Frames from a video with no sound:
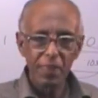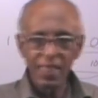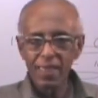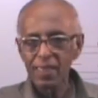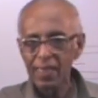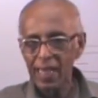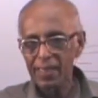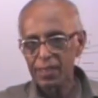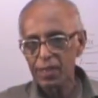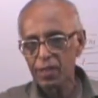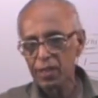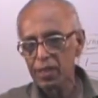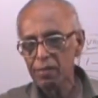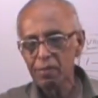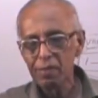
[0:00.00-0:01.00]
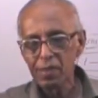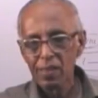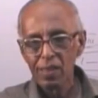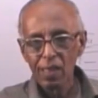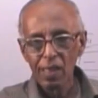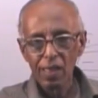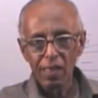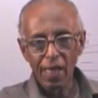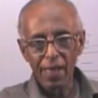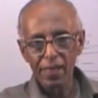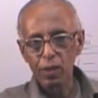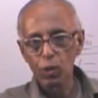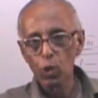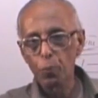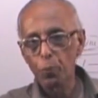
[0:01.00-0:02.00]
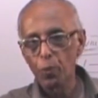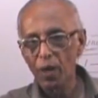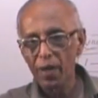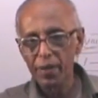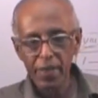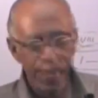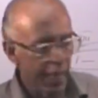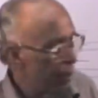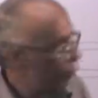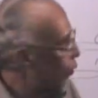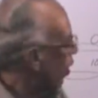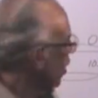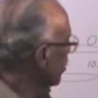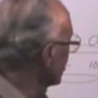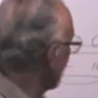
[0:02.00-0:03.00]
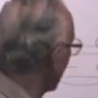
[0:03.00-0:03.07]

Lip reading: B category. Like group 1A was